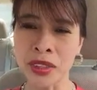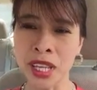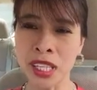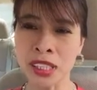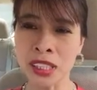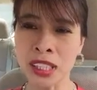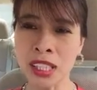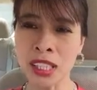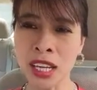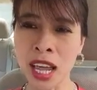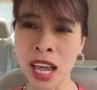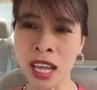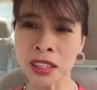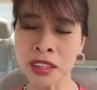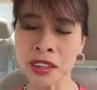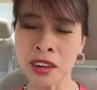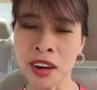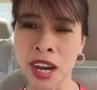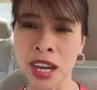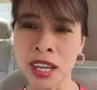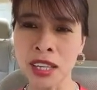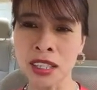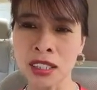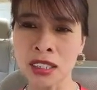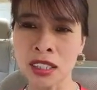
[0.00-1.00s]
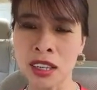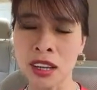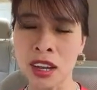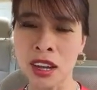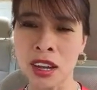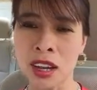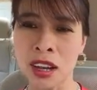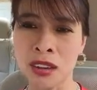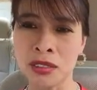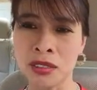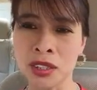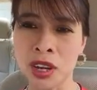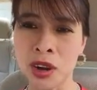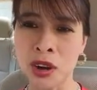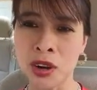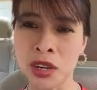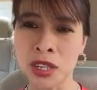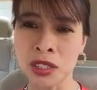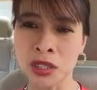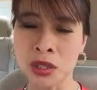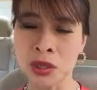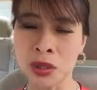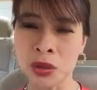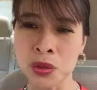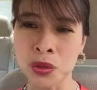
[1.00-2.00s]
Isn't that great of
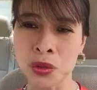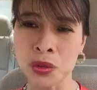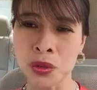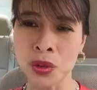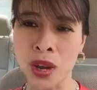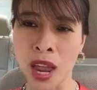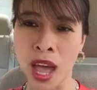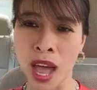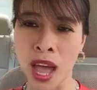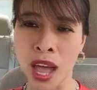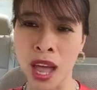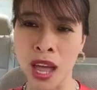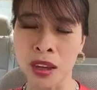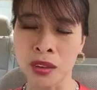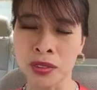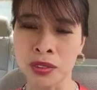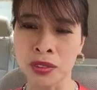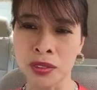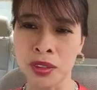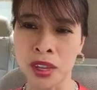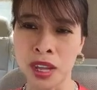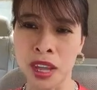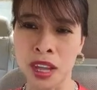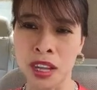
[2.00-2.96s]
going through life